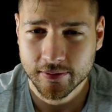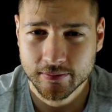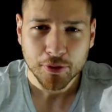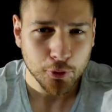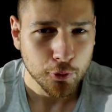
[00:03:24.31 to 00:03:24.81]

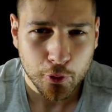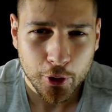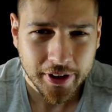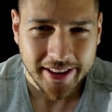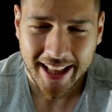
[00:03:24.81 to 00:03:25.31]
But for
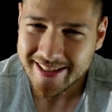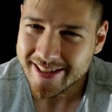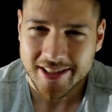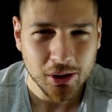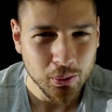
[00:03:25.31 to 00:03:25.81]
Ford, that
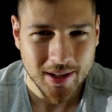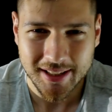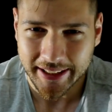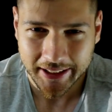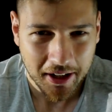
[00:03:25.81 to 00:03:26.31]
still
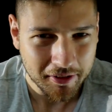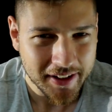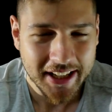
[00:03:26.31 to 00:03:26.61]
wasn't enough.